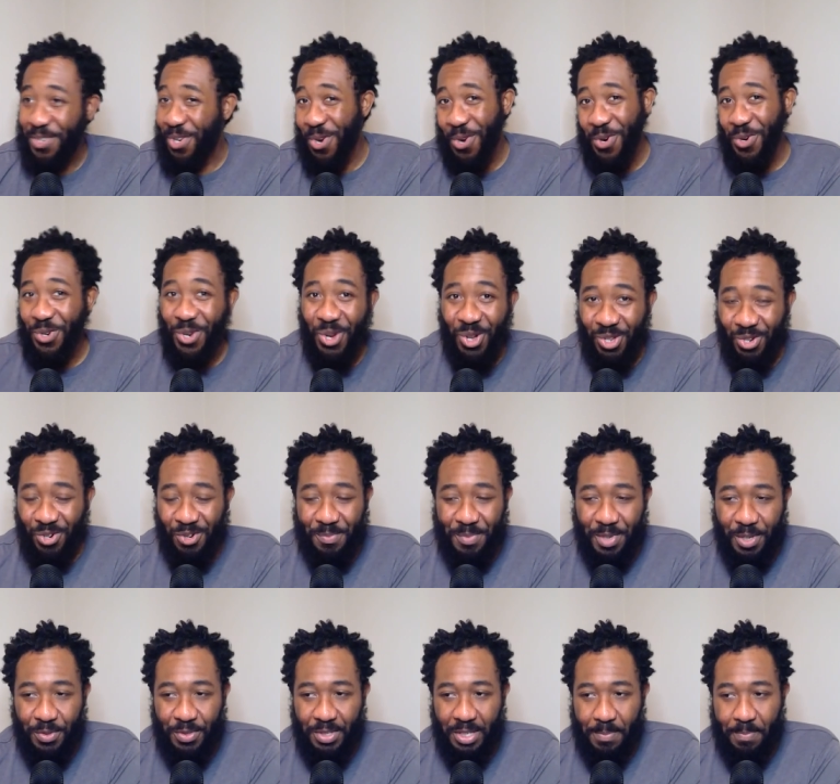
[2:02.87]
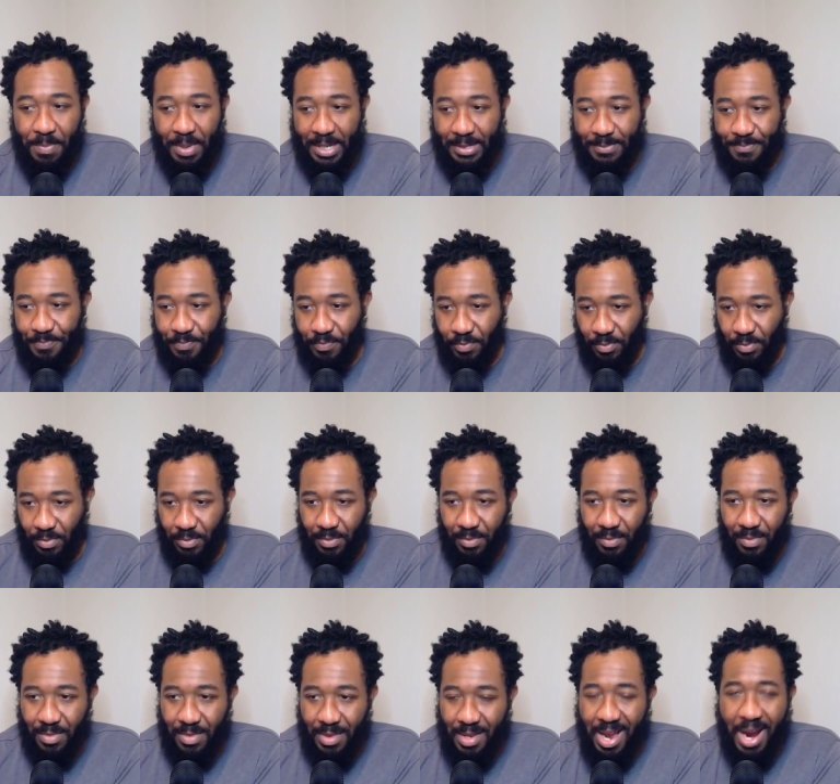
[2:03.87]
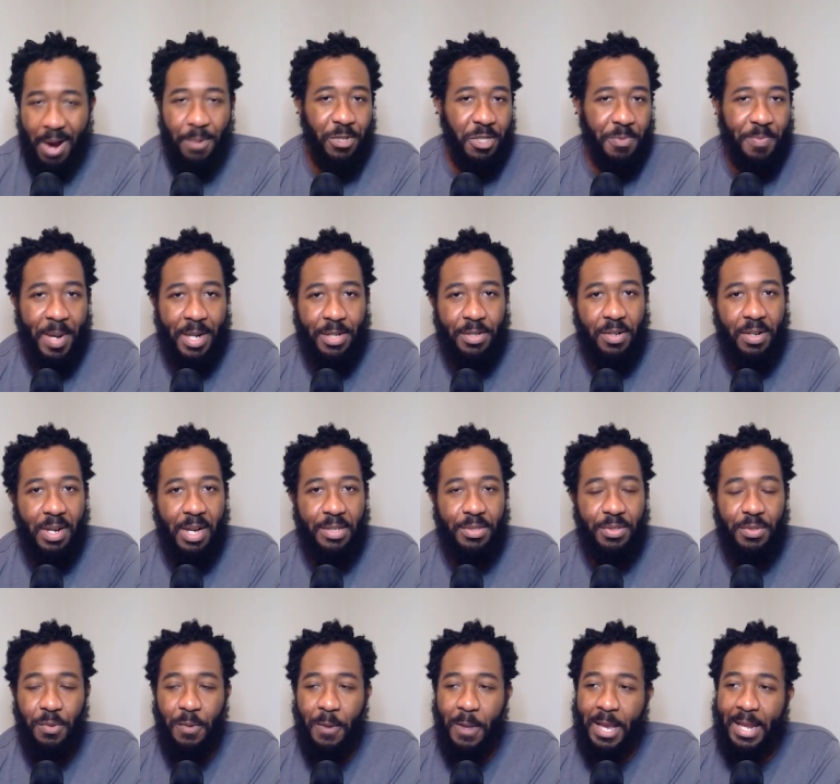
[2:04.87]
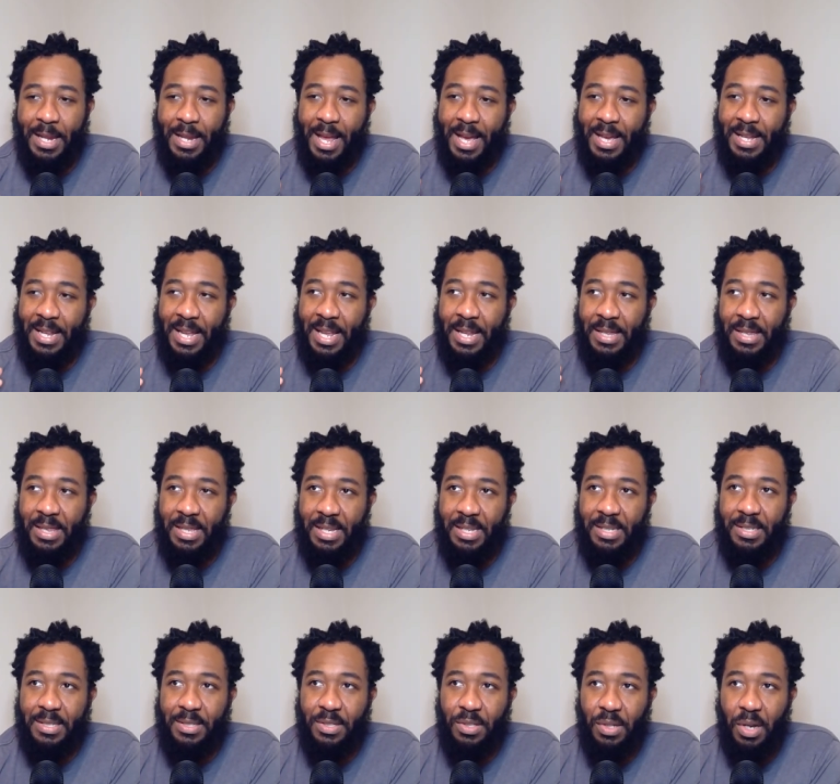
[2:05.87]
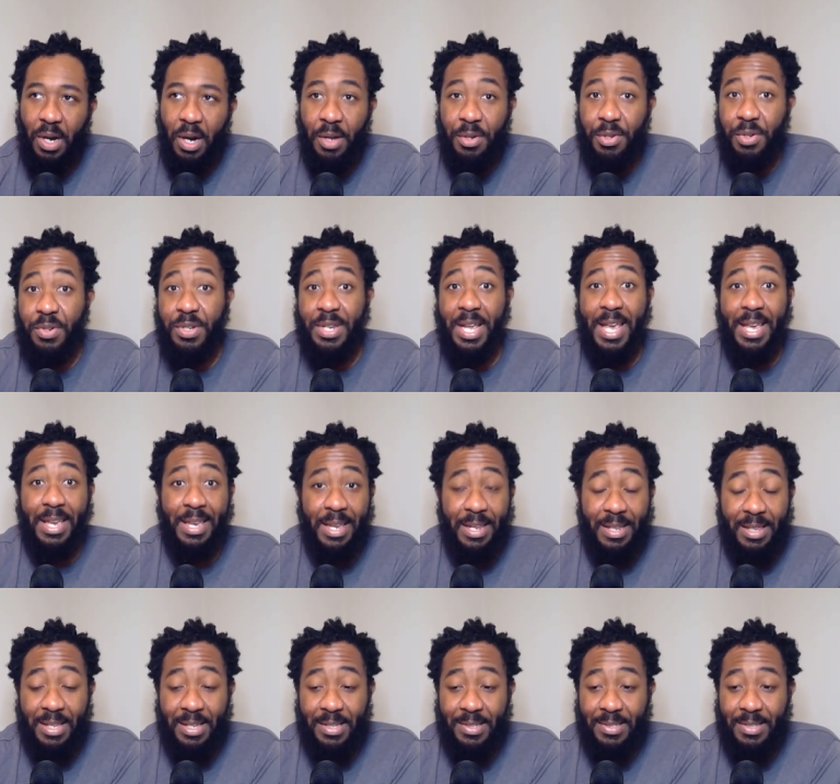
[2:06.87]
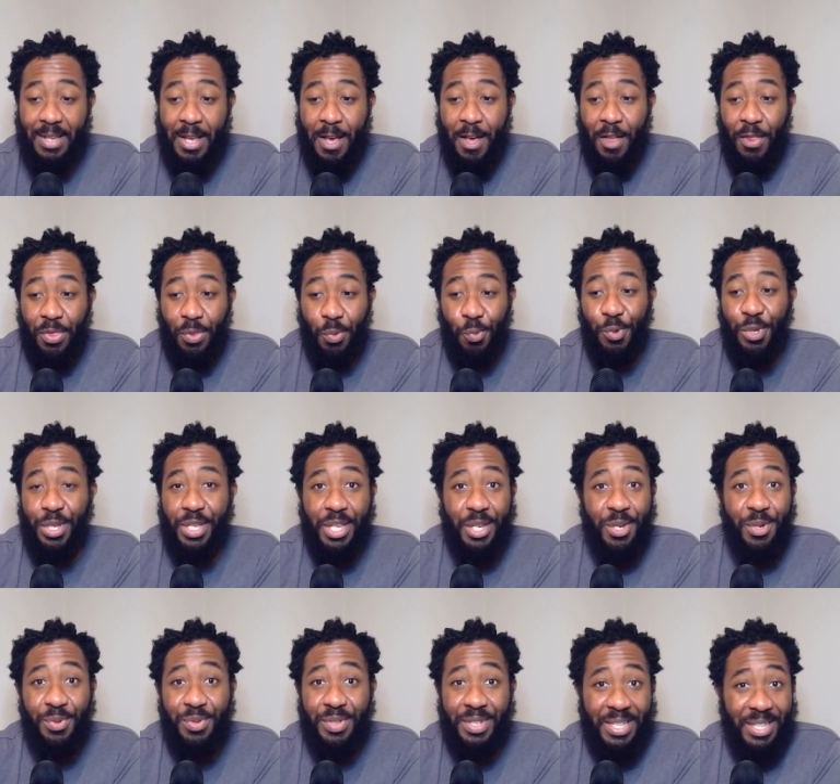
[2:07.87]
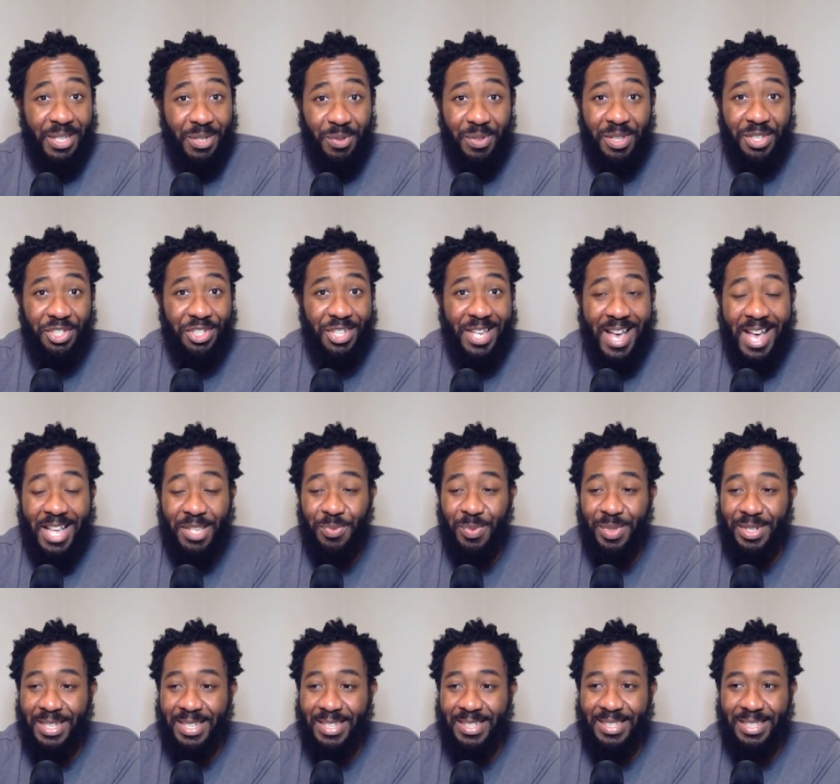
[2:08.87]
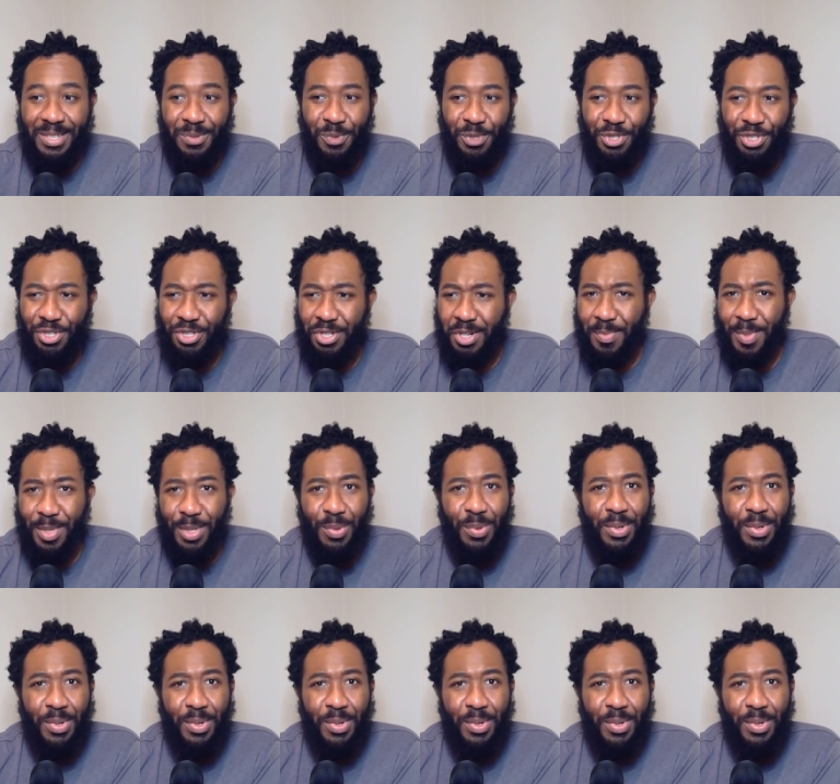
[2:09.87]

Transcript: heard all her music, but I respect her hustle. And, and and this undertaking, this three year deal that she has with Disney, where she's going to be doing